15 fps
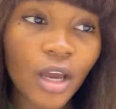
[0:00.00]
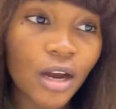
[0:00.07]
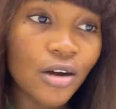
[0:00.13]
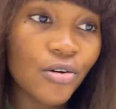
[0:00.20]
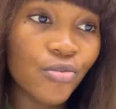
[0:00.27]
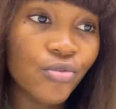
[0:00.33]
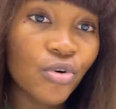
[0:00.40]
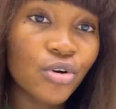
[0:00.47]

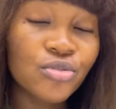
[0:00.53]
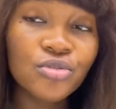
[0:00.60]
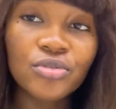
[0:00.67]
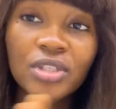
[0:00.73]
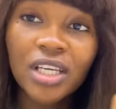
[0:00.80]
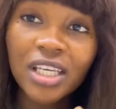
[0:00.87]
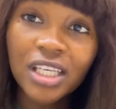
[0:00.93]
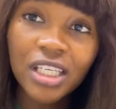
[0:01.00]
of course,
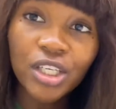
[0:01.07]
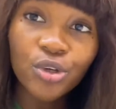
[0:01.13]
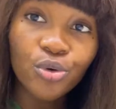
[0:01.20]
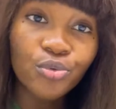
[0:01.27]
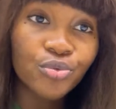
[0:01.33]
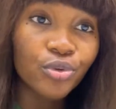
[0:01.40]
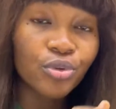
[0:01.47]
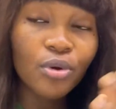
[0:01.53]
you're taking care
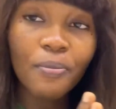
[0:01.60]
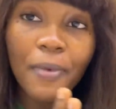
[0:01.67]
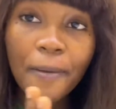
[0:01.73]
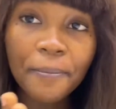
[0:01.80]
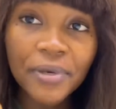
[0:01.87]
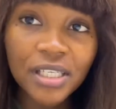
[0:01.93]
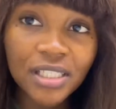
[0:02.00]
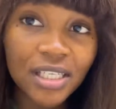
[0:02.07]
of your
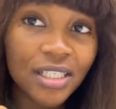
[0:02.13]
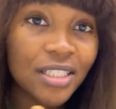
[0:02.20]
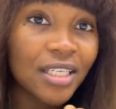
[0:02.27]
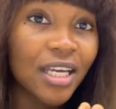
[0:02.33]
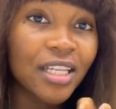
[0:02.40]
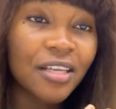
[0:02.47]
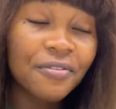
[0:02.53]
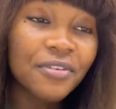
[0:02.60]
normal patients
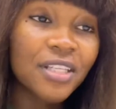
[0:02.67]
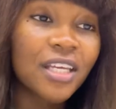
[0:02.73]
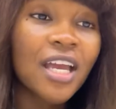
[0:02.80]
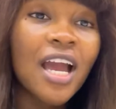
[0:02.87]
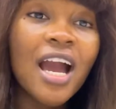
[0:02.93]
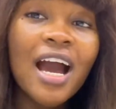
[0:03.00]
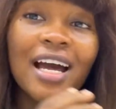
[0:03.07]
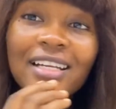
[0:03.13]
and everything.